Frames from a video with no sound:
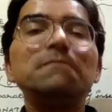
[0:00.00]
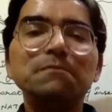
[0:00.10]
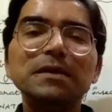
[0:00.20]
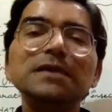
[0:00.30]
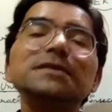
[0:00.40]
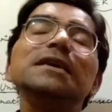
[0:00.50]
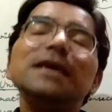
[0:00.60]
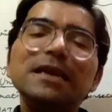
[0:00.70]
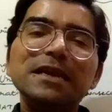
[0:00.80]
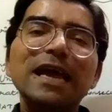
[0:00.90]
means
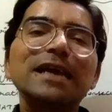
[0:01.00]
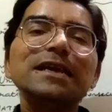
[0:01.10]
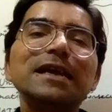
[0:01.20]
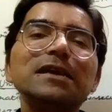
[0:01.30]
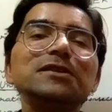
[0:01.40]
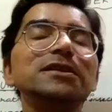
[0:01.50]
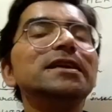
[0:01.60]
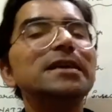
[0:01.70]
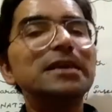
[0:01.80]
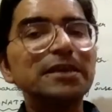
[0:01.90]
lack in
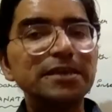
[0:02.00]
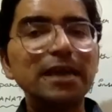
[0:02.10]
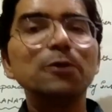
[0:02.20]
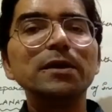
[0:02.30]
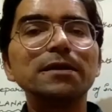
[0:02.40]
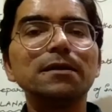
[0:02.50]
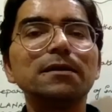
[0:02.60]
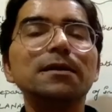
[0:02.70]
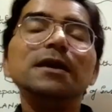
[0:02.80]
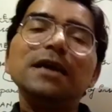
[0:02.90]
energy, yellow in
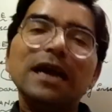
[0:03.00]
color,